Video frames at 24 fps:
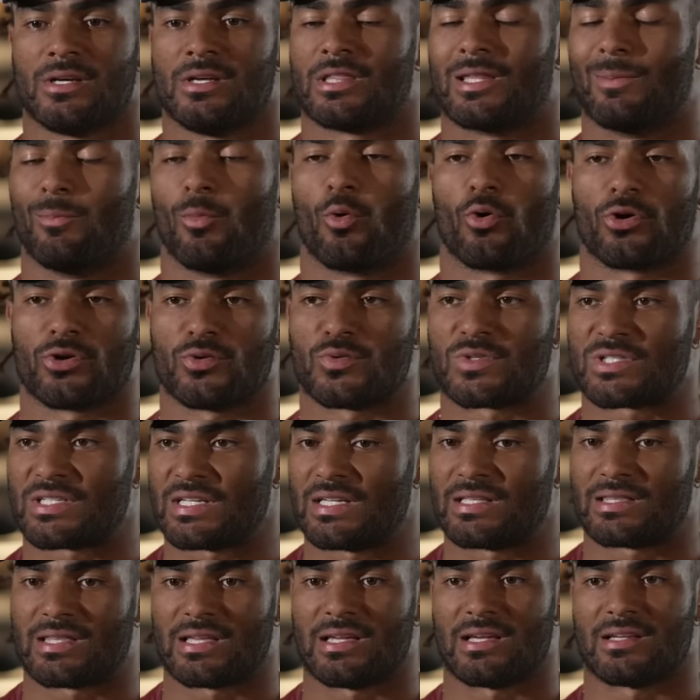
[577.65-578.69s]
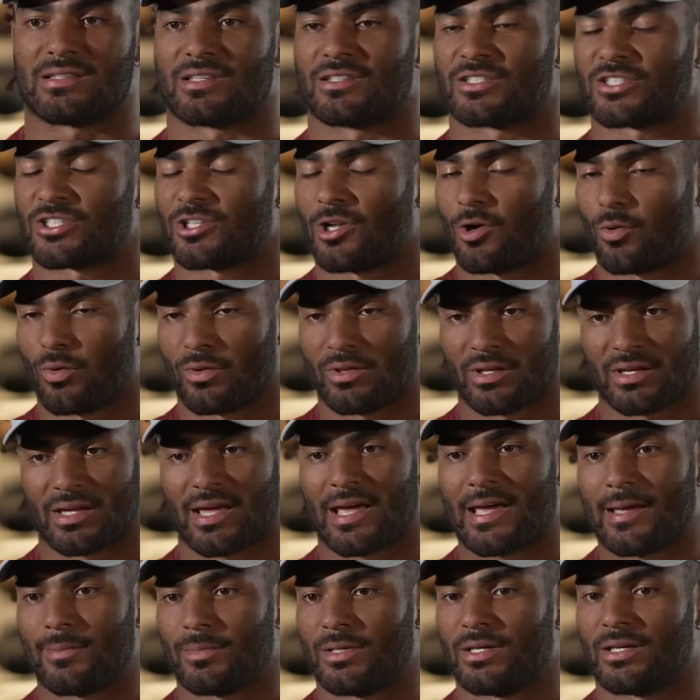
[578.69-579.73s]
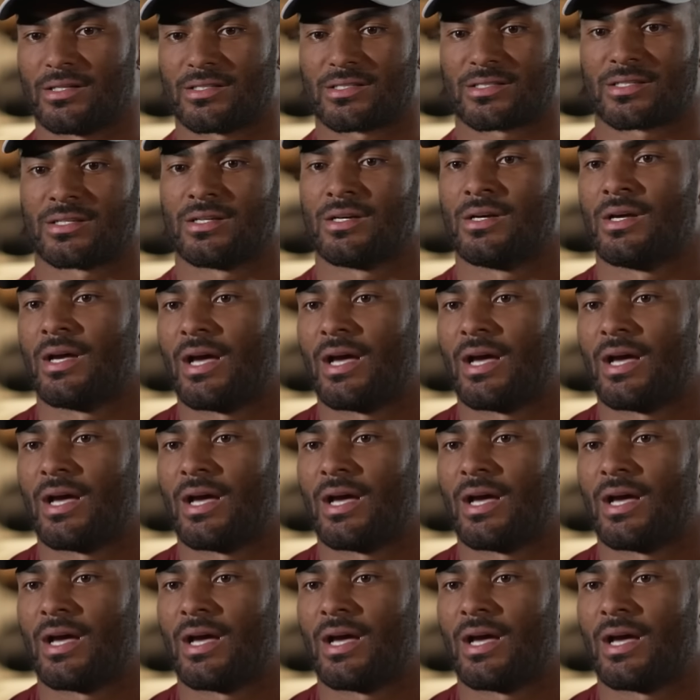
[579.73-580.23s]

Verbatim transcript: The more you see things, the slower the game gets.